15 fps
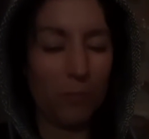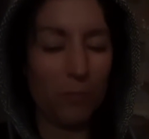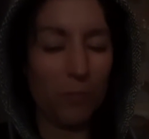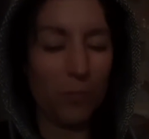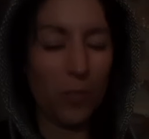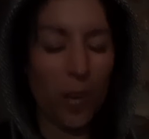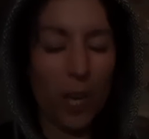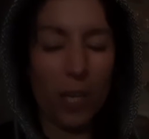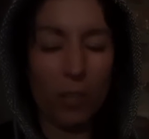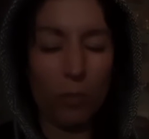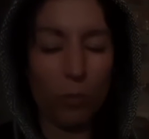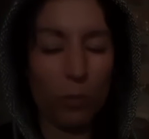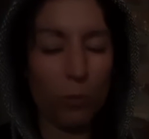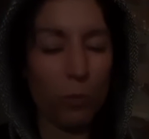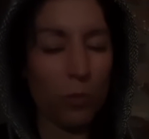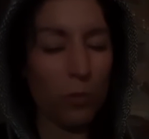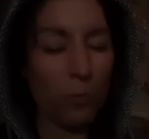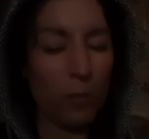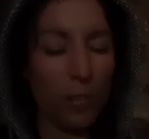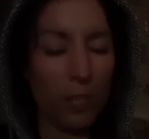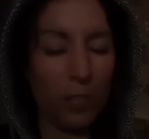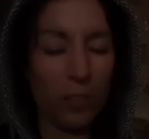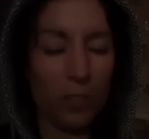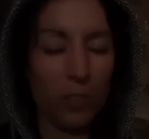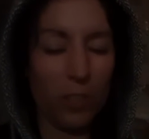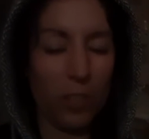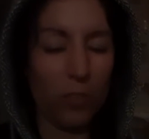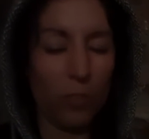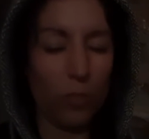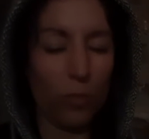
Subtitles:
yeah, it was really not easy.